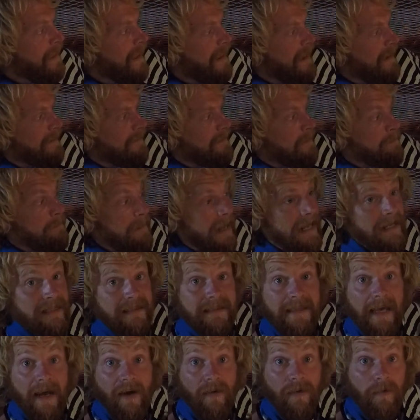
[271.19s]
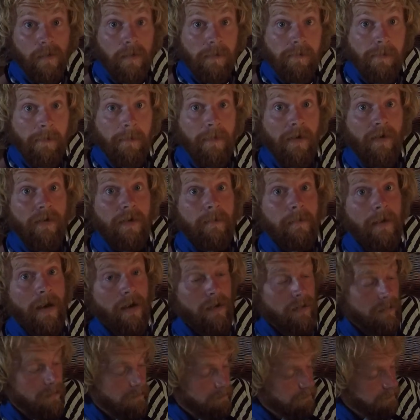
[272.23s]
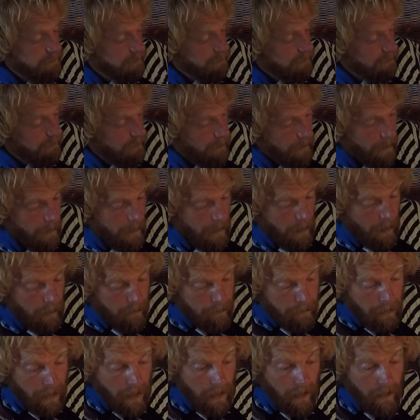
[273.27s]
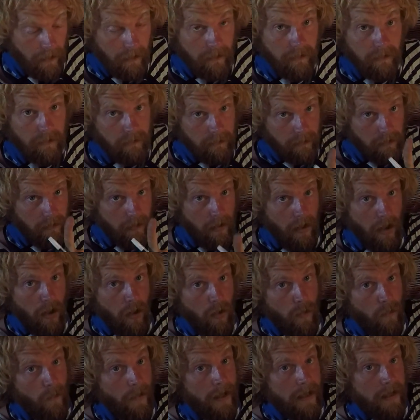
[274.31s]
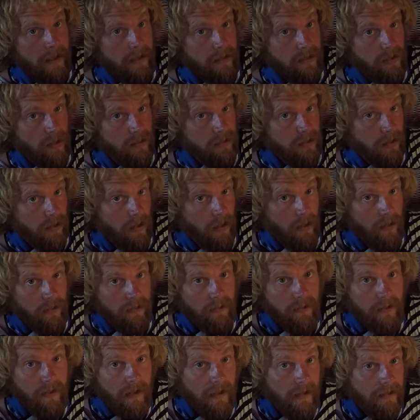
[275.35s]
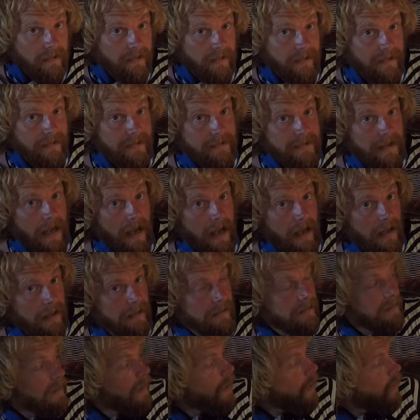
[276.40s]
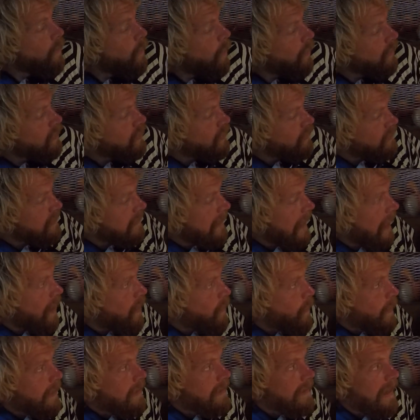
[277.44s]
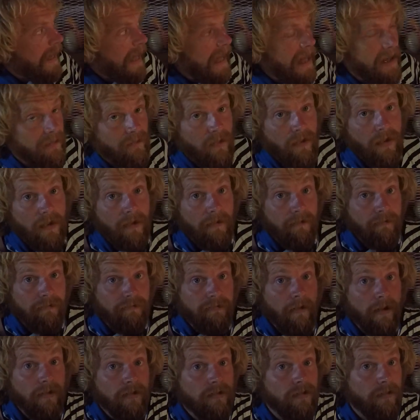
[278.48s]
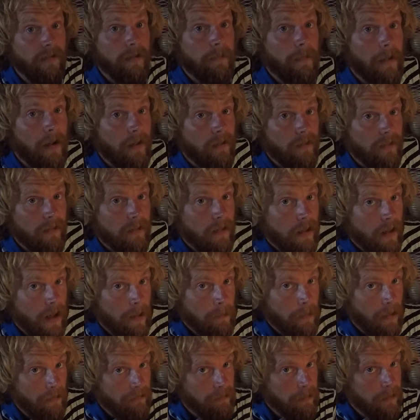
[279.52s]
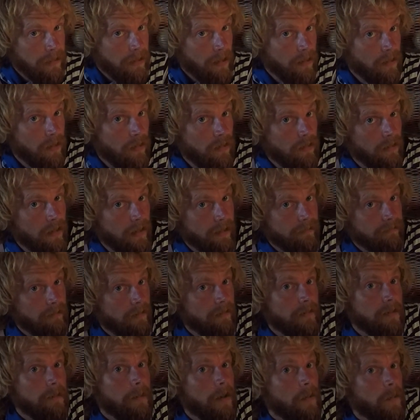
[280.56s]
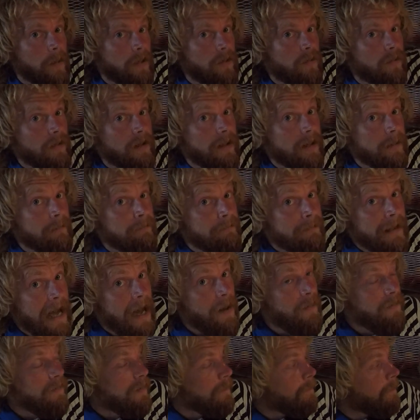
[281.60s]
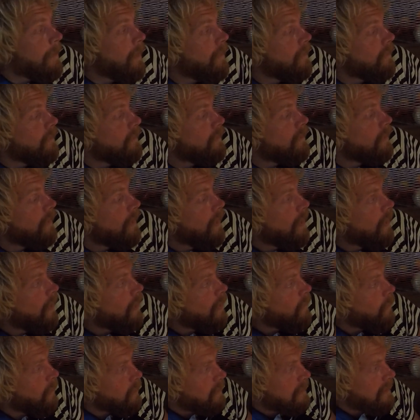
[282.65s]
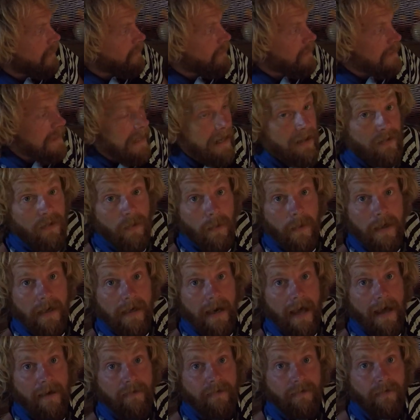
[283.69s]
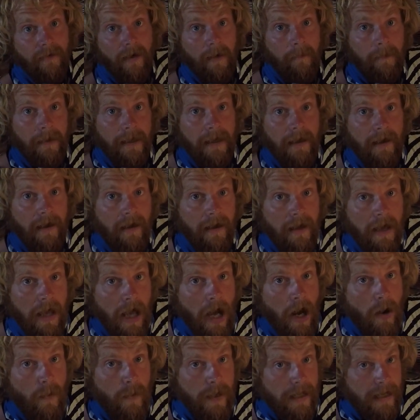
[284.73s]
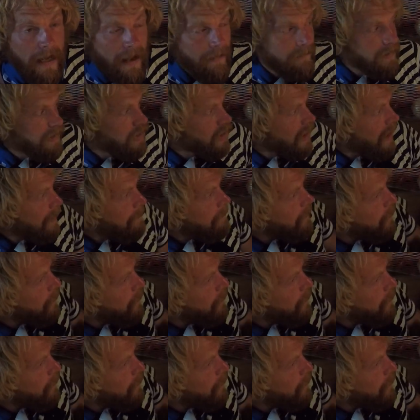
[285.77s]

It's the main sail that will propel the boat. But we're going to toss a coin to decide what sort of sail we're going to have on the front of the boat. Apart from, we don't call it the front of the boat, we call it the bow of the boat. What sort of sail are we going to have up here? Are we going to have a jib,